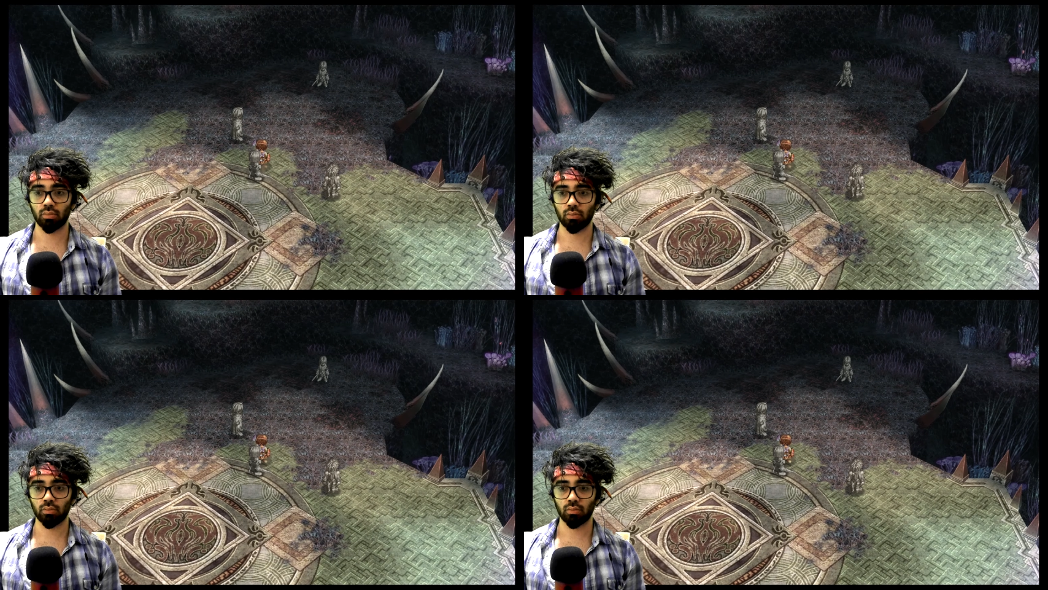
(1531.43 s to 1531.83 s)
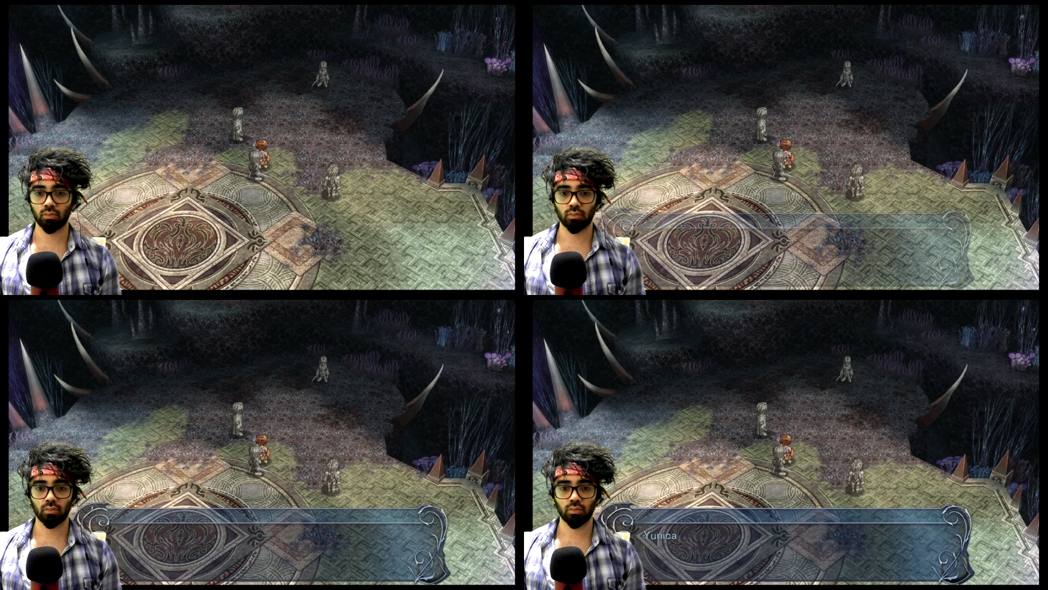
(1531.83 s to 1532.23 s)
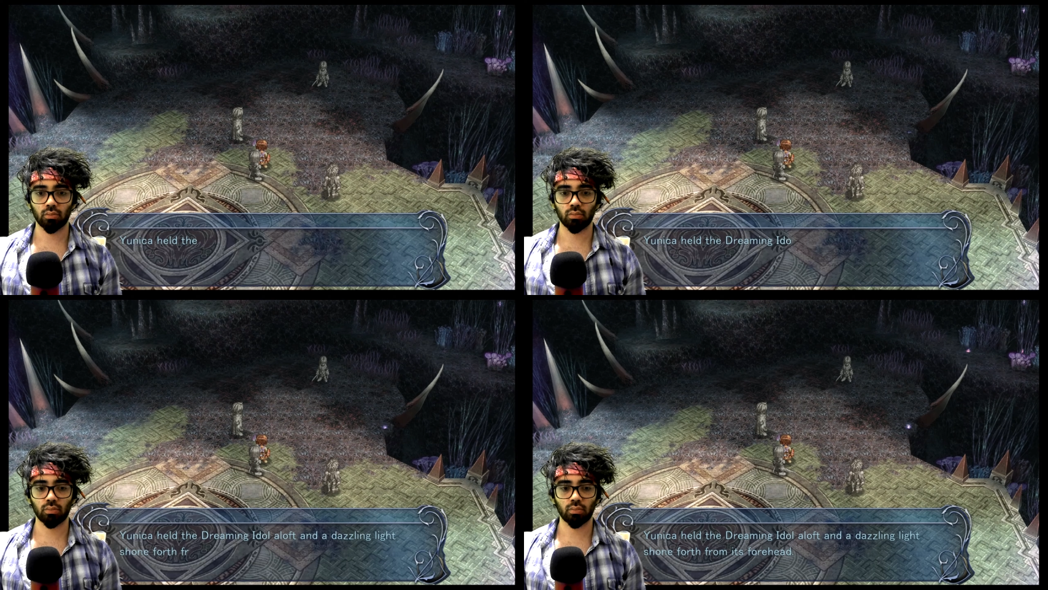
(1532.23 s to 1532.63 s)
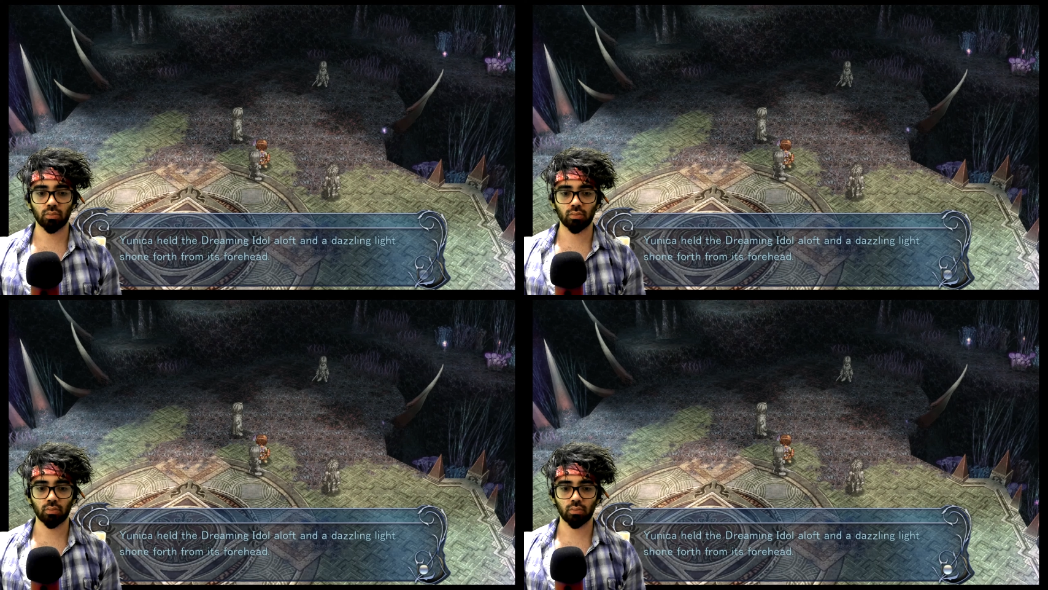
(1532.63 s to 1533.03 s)

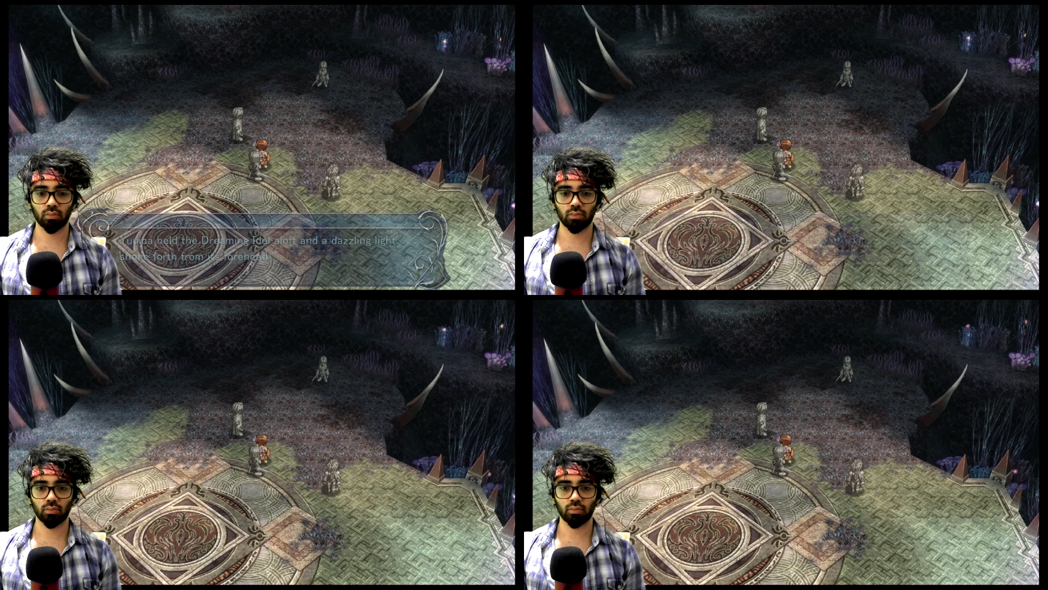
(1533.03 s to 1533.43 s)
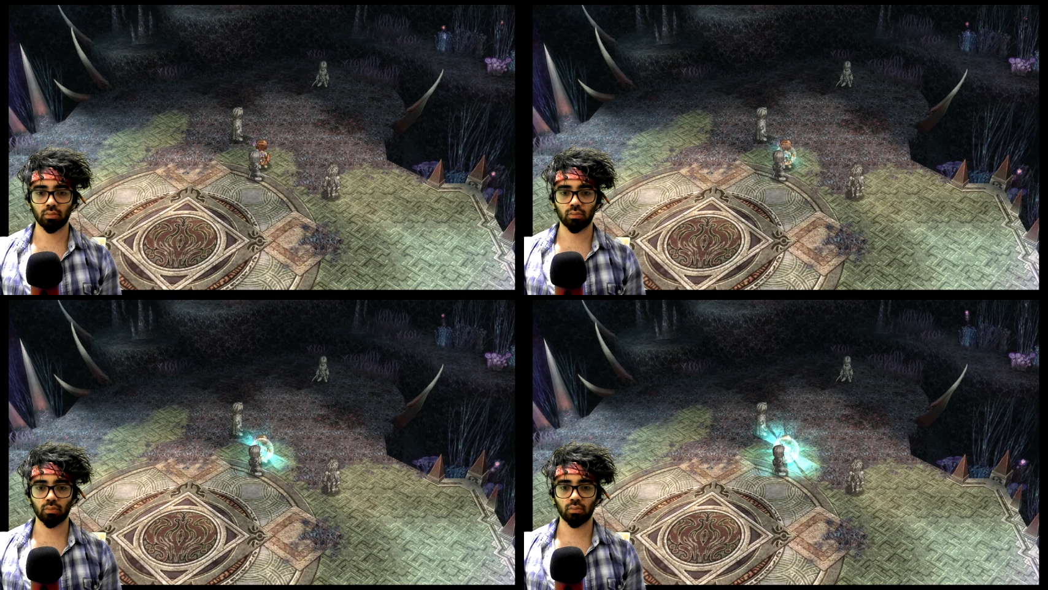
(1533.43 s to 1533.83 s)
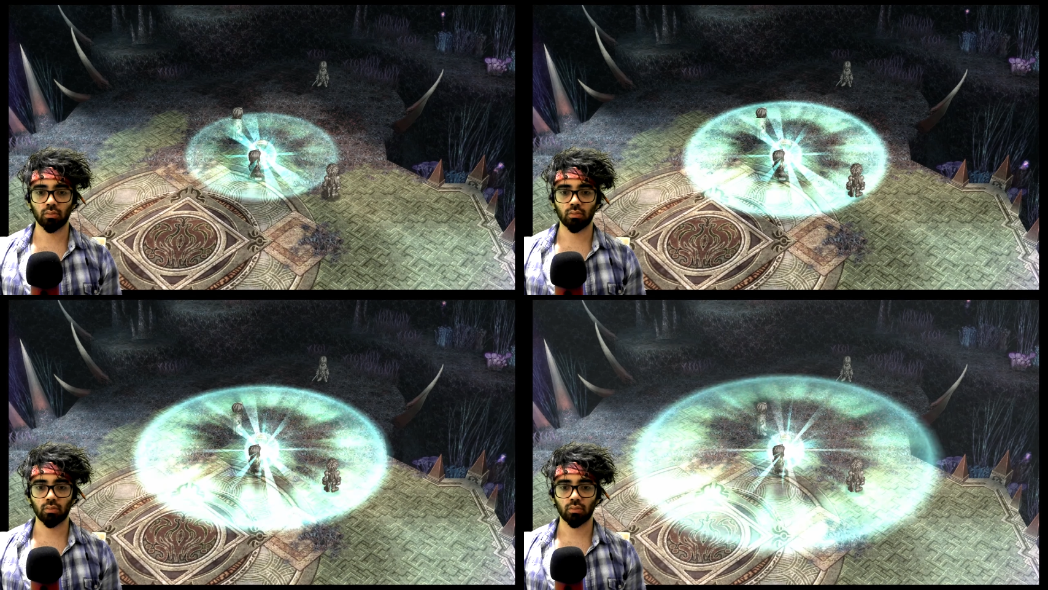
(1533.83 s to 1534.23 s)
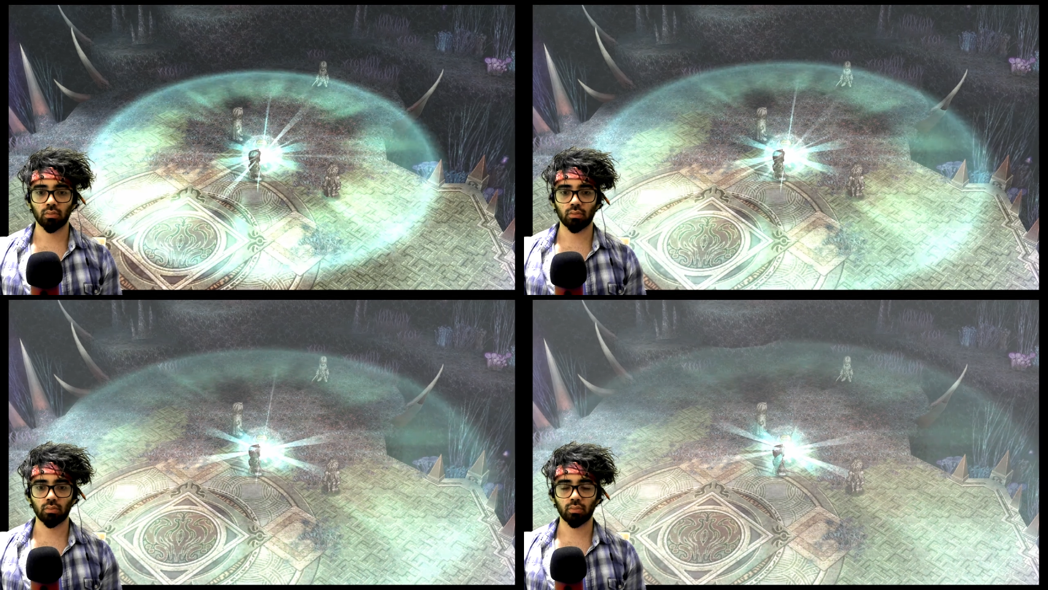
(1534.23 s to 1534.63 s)

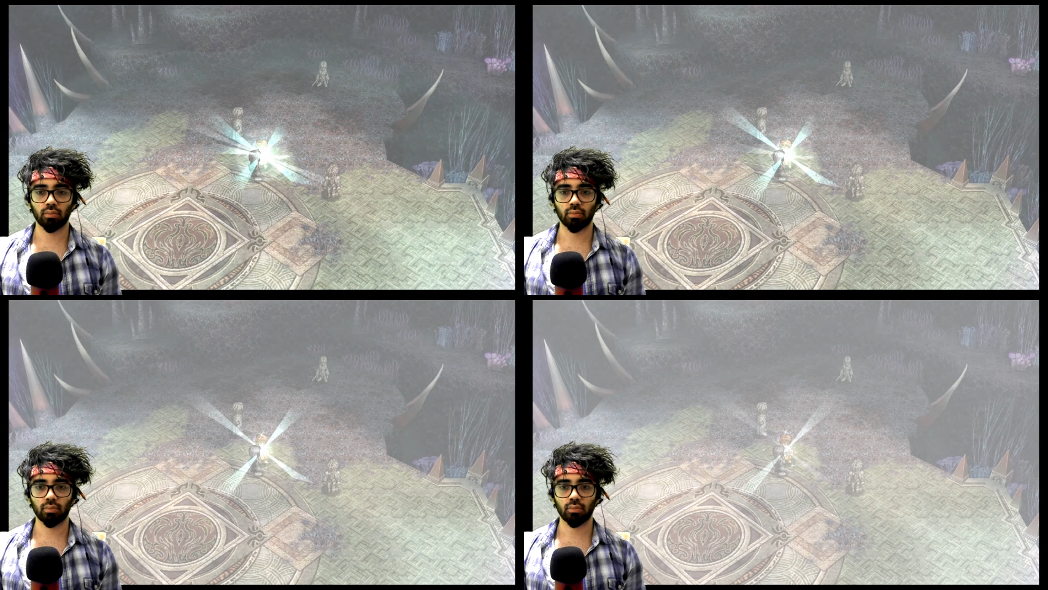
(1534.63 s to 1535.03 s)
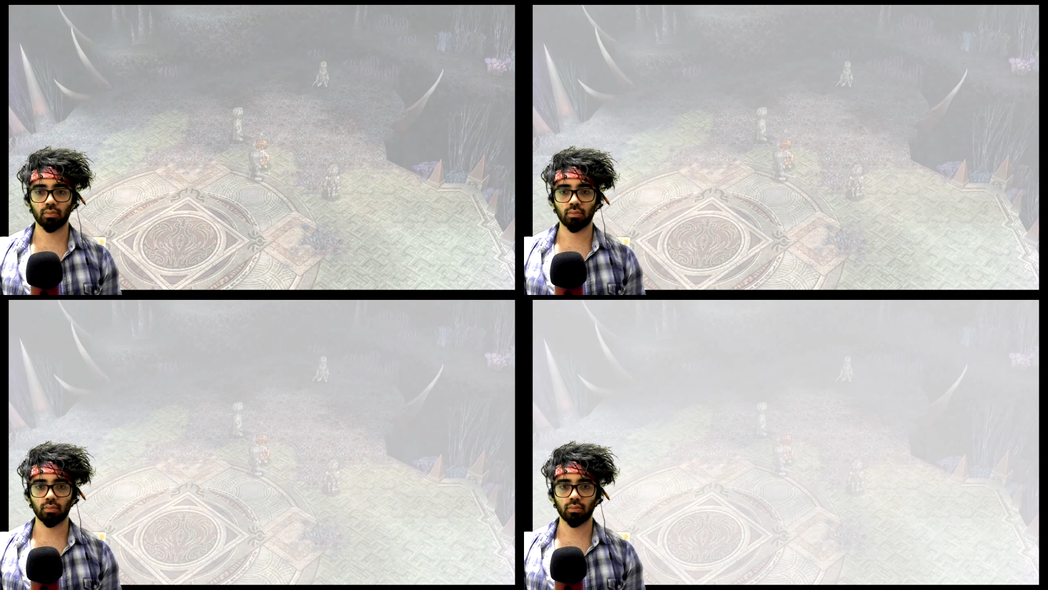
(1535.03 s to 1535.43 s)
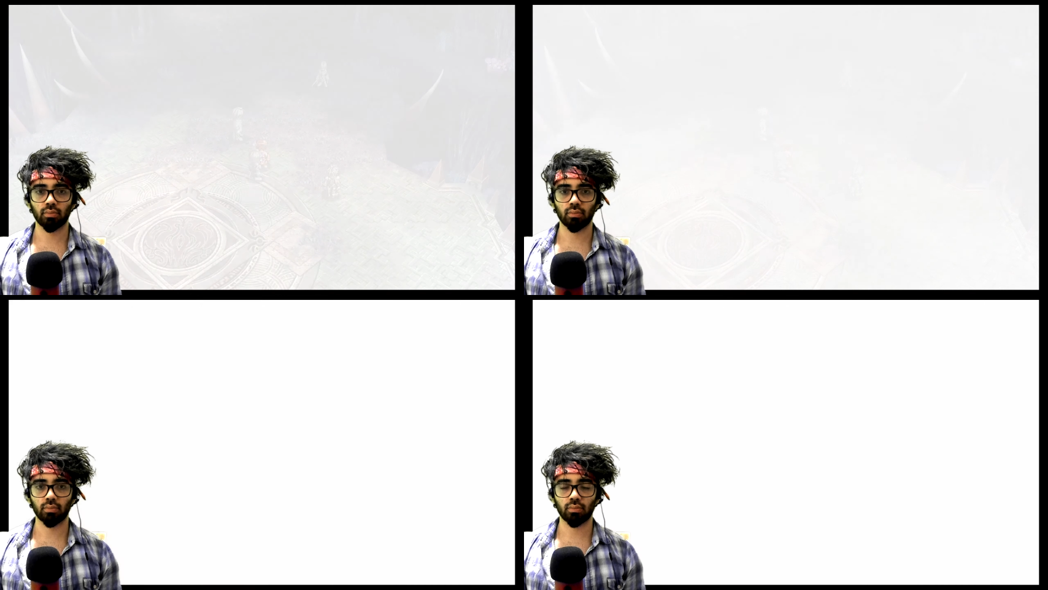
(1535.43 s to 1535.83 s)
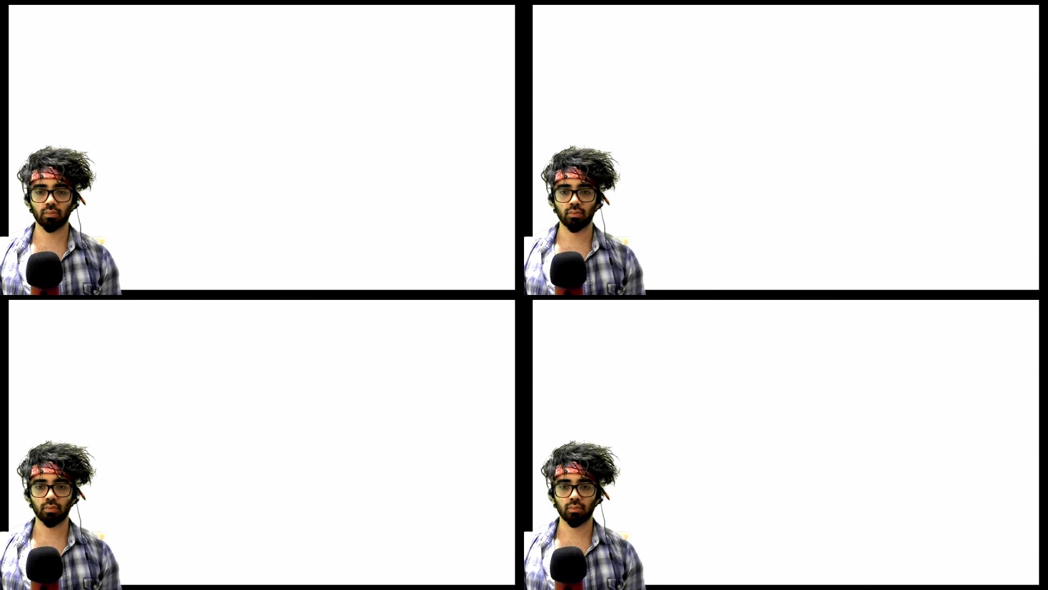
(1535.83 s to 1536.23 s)

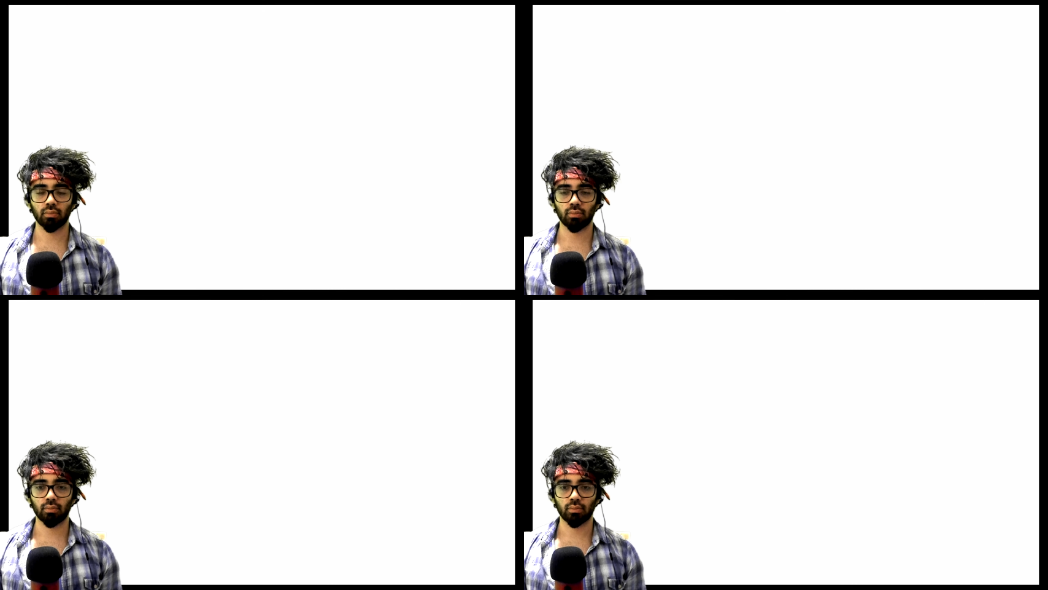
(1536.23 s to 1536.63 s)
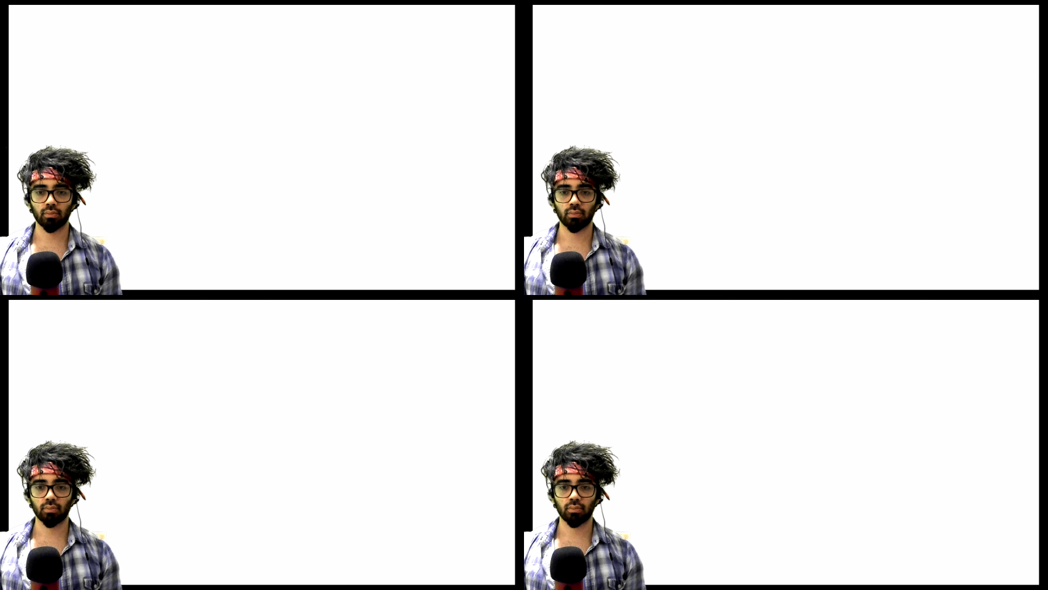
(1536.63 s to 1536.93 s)
(no one is talking)